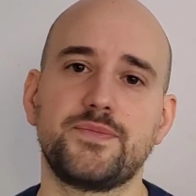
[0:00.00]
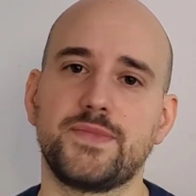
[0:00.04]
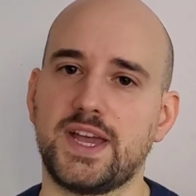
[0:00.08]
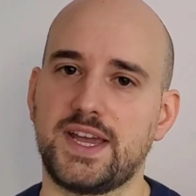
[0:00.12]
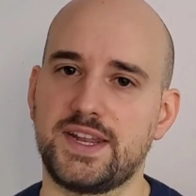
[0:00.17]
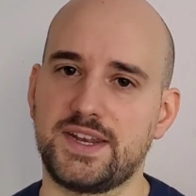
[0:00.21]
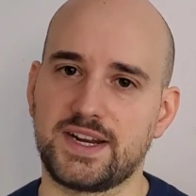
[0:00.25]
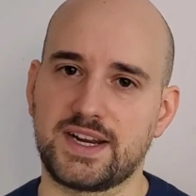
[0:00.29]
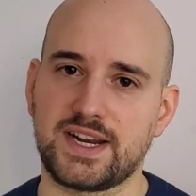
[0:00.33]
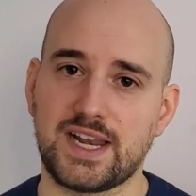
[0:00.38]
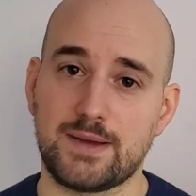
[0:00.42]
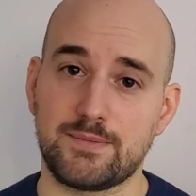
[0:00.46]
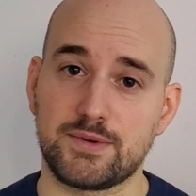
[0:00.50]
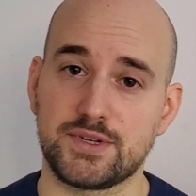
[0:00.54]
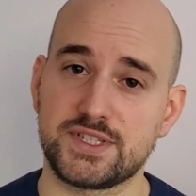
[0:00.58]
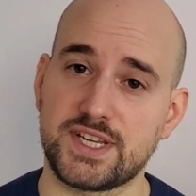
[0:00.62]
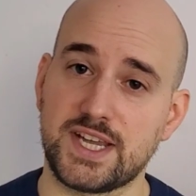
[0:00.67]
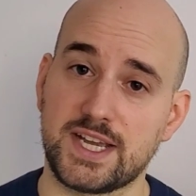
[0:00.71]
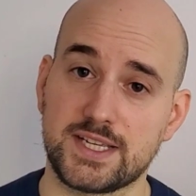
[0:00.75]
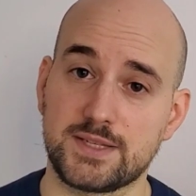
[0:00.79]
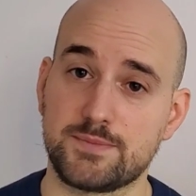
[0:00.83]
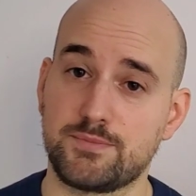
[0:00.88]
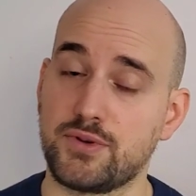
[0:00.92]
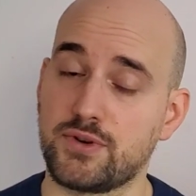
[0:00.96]
and the Klabbers
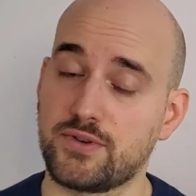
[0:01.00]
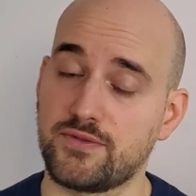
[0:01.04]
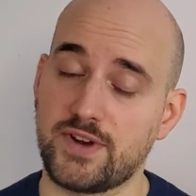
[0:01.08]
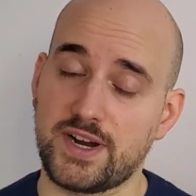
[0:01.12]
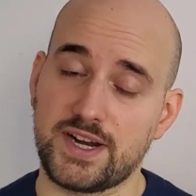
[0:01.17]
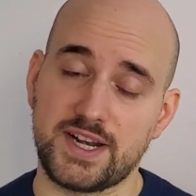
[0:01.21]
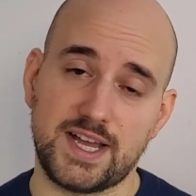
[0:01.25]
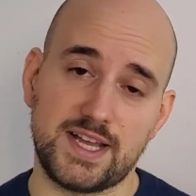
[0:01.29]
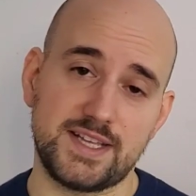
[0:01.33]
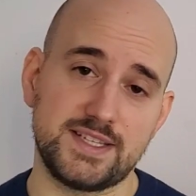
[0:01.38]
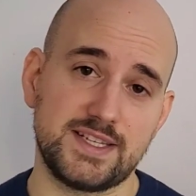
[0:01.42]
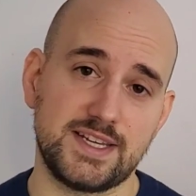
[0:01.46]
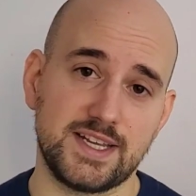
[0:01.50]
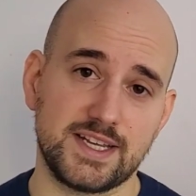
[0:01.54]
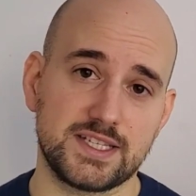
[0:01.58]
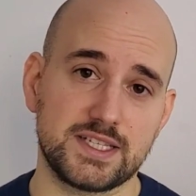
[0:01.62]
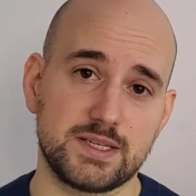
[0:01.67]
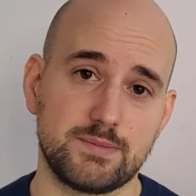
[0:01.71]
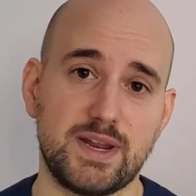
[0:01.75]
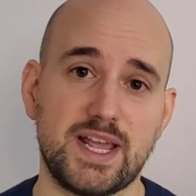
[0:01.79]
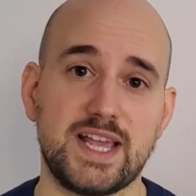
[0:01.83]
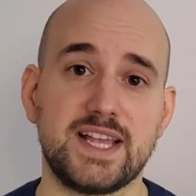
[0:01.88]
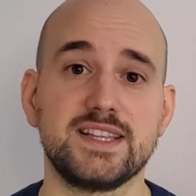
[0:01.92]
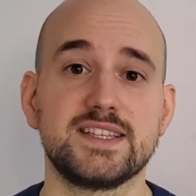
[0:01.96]
textbook very nicely
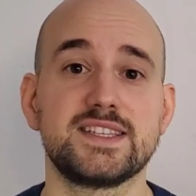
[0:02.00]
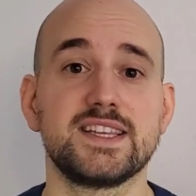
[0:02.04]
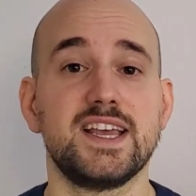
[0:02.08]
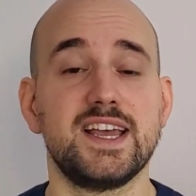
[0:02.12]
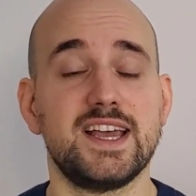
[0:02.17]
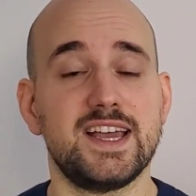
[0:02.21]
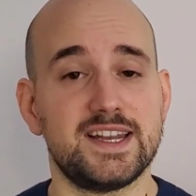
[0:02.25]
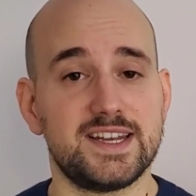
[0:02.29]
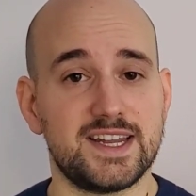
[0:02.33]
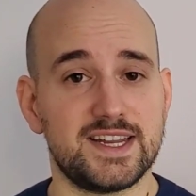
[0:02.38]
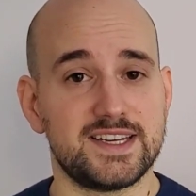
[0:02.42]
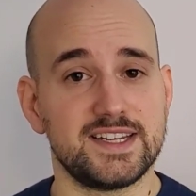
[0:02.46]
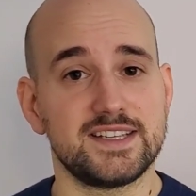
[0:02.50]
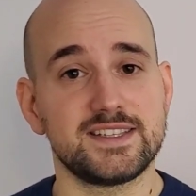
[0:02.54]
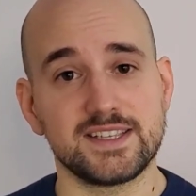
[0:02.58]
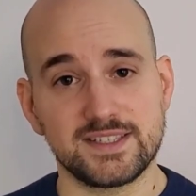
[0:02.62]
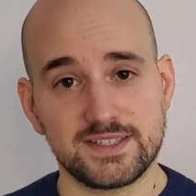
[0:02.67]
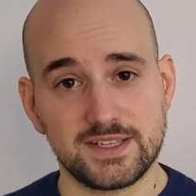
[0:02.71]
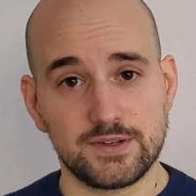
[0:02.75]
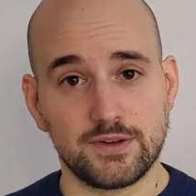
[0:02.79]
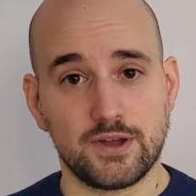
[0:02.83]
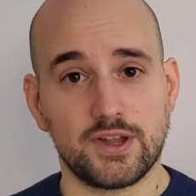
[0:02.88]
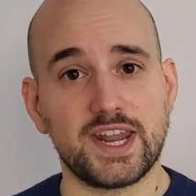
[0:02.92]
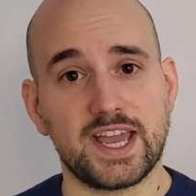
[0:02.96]
explains that this
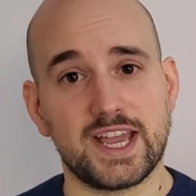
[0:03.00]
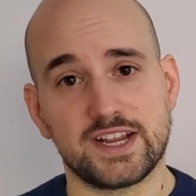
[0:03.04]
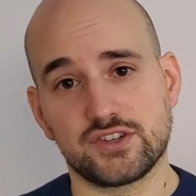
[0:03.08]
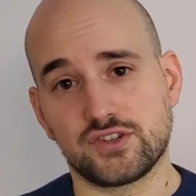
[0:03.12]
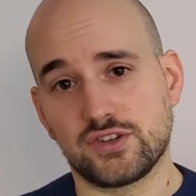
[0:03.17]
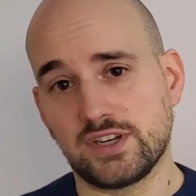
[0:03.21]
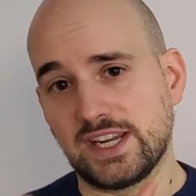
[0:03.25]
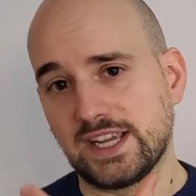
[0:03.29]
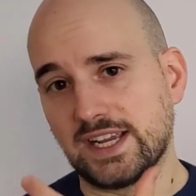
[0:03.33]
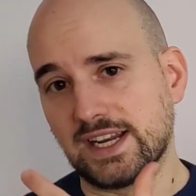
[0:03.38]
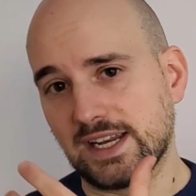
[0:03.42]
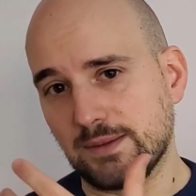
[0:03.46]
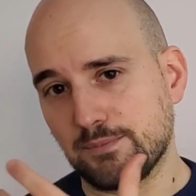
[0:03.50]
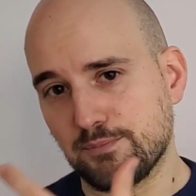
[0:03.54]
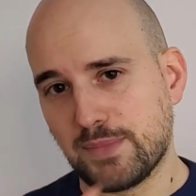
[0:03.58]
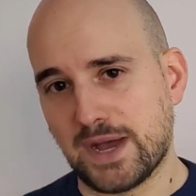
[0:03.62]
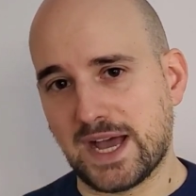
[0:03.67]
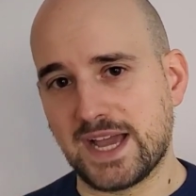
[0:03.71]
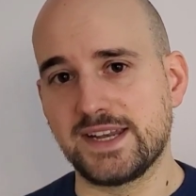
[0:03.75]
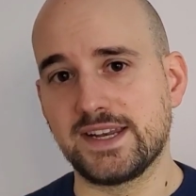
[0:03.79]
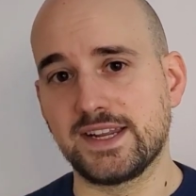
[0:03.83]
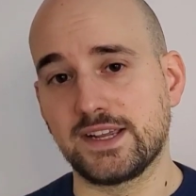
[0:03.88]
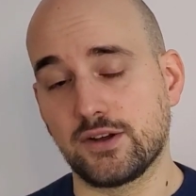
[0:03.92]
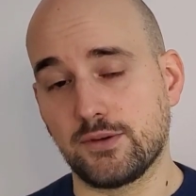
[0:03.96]
is not actually legally
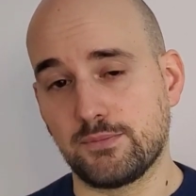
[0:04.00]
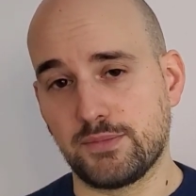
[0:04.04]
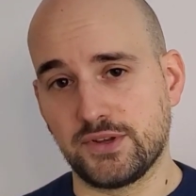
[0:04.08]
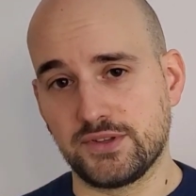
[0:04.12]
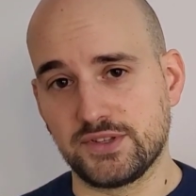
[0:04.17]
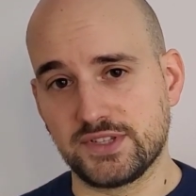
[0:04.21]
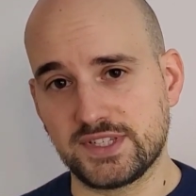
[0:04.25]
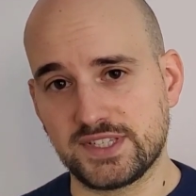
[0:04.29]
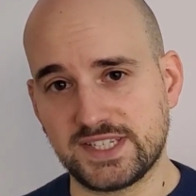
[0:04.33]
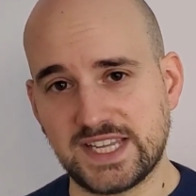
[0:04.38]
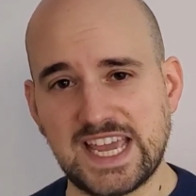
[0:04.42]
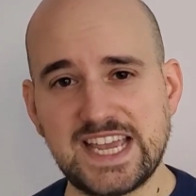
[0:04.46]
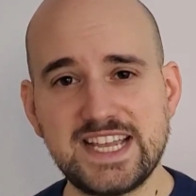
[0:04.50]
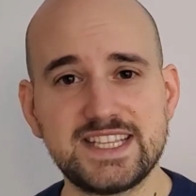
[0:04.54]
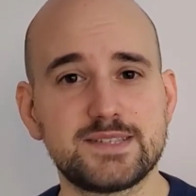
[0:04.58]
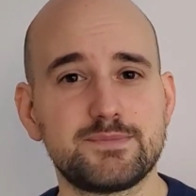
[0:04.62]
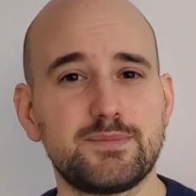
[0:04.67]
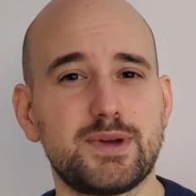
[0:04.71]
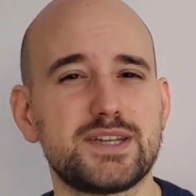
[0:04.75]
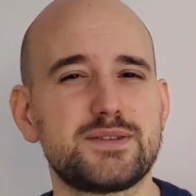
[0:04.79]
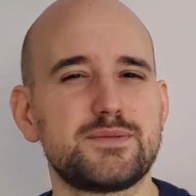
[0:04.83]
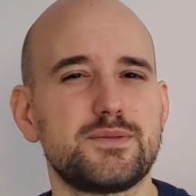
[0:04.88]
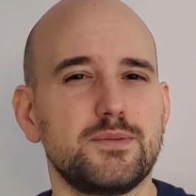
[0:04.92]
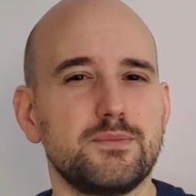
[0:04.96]
binding upon states,
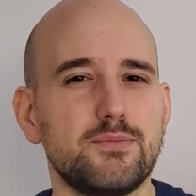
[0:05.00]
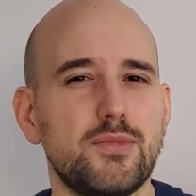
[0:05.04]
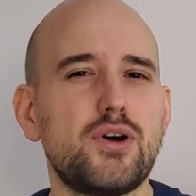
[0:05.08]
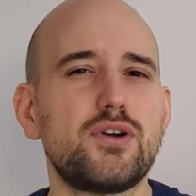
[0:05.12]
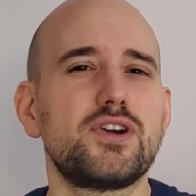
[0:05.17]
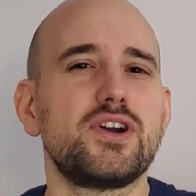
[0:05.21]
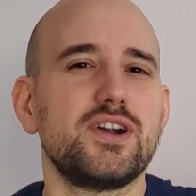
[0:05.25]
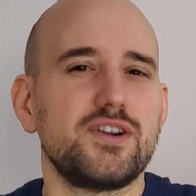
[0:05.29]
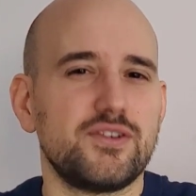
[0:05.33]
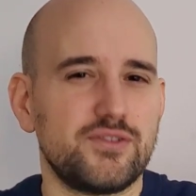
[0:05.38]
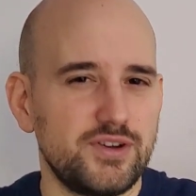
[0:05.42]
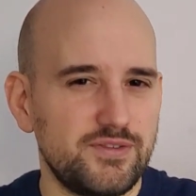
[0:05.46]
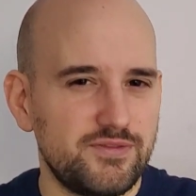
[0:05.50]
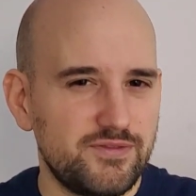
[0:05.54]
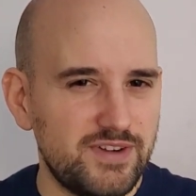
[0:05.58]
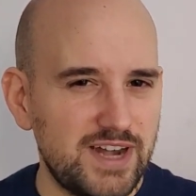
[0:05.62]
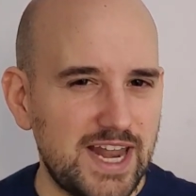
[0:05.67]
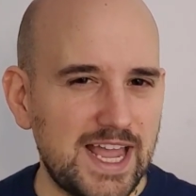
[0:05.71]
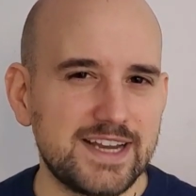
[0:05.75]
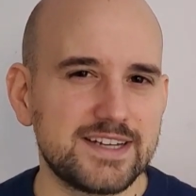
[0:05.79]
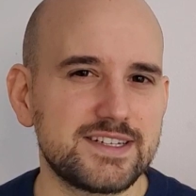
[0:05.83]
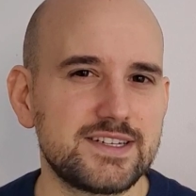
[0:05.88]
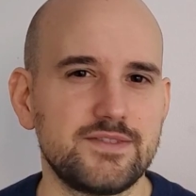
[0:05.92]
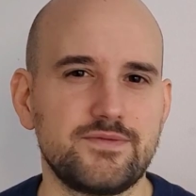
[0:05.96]
but more
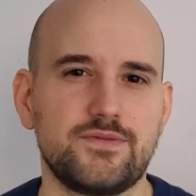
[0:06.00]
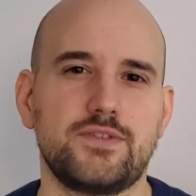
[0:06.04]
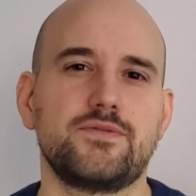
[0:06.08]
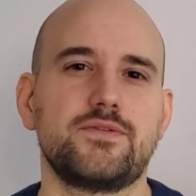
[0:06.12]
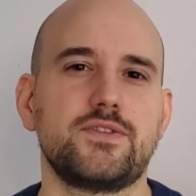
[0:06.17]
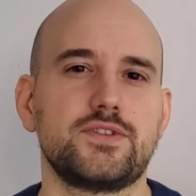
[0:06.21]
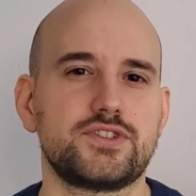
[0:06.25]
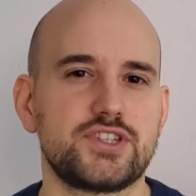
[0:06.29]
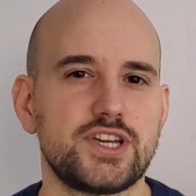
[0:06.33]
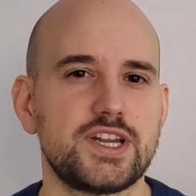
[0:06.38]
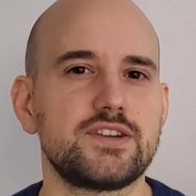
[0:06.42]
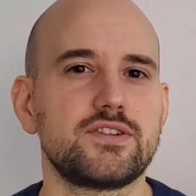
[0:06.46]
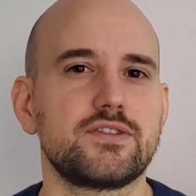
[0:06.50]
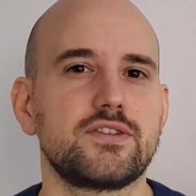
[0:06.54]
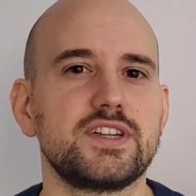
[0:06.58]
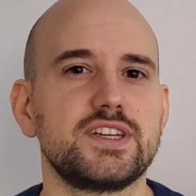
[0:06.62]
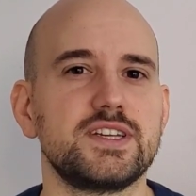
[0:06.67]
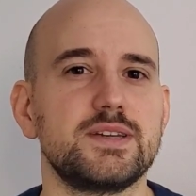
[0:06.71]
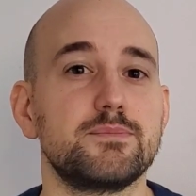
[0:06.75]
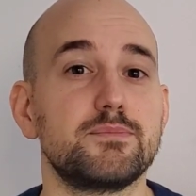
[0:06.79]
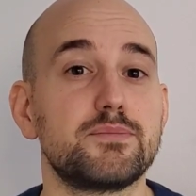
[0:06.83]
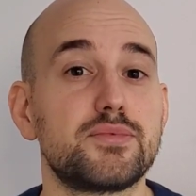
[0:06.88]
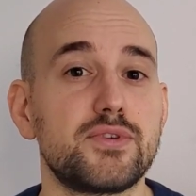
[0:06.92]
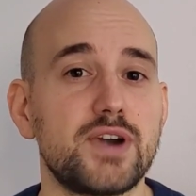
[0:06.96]
reflective of what generally
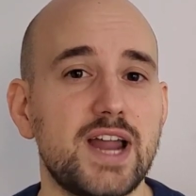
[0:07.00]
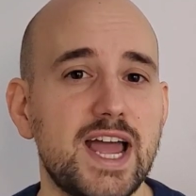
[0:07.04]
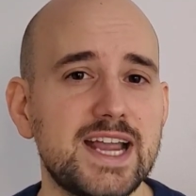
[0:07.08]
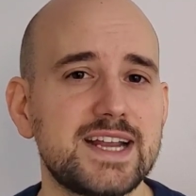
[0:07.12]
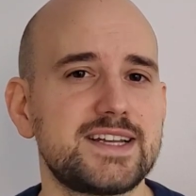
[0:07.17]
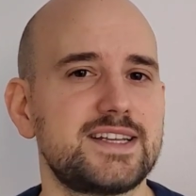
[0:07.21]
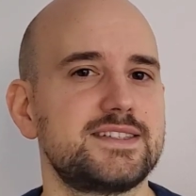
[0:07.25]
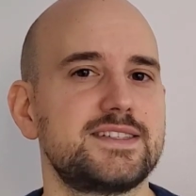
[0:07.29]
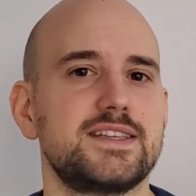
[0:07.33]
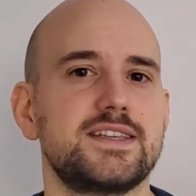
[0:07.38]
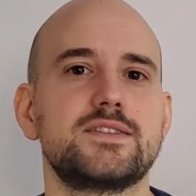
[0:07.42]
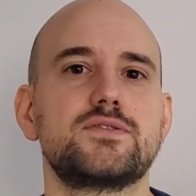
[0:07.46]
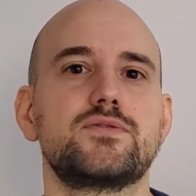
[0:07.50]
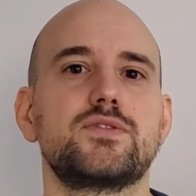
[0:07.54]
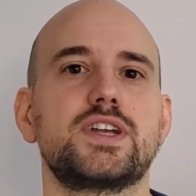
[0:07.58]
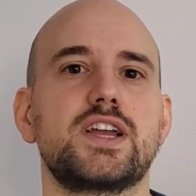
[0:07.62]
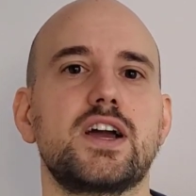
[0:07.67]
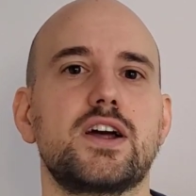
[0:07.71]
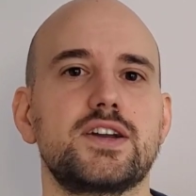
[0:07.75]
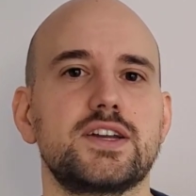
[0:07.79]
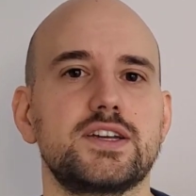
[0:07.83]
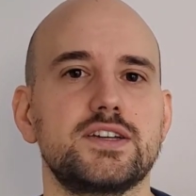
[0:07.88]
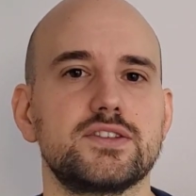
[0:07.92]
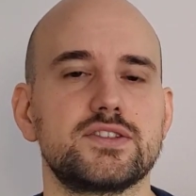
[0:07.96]
the practice is
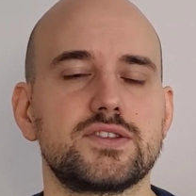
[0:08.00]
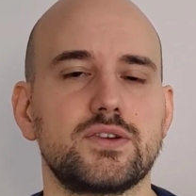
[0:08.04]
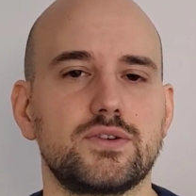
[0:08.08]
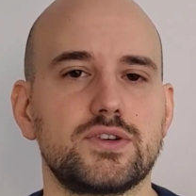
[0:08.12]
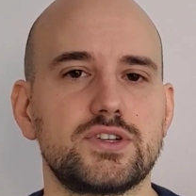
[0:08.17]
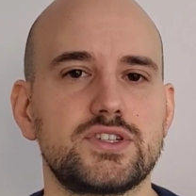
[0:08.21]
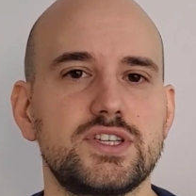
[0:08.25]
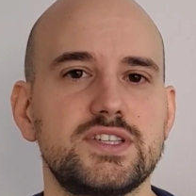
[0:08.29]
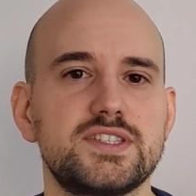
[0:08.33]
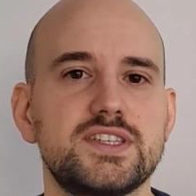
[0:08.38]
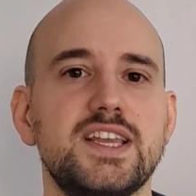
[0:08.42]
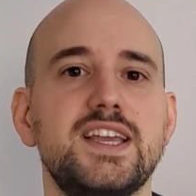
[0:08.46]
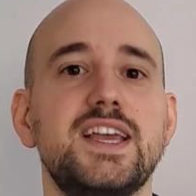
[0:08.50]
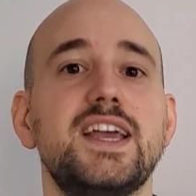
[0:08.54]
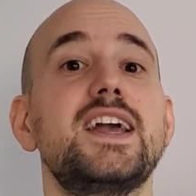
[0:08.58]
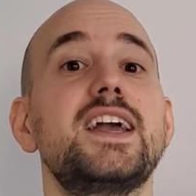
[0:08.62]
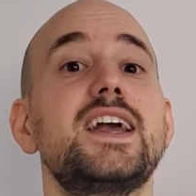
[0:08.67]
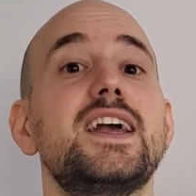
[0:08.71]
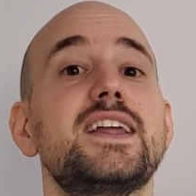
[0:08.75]
regarding the sources,